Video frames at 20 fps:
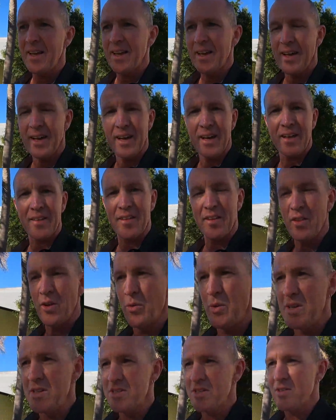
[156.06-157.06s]
then the
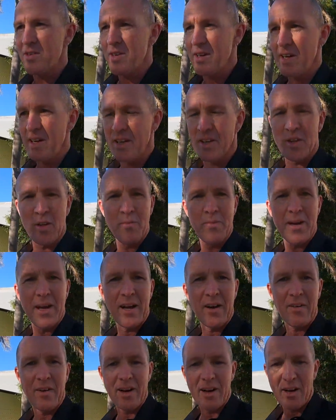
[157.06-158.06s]
windscreen, the
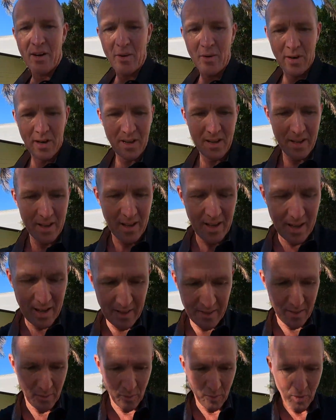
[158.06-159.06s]
bow rail,
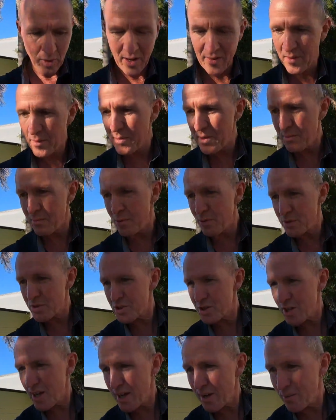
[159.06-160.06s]
and we'll have a bit more
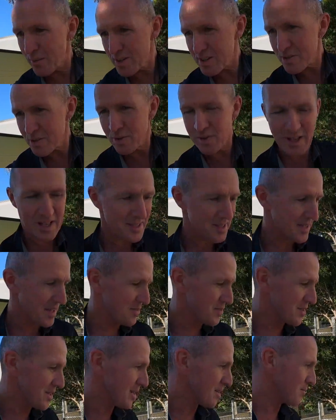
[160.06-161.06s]
chat once all that
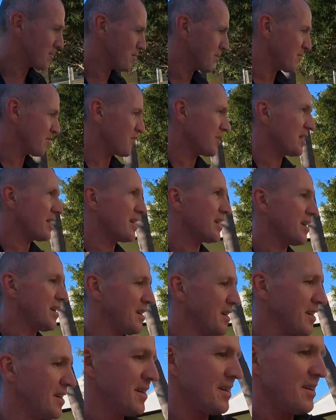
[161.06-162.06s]
stuff's done. But for now,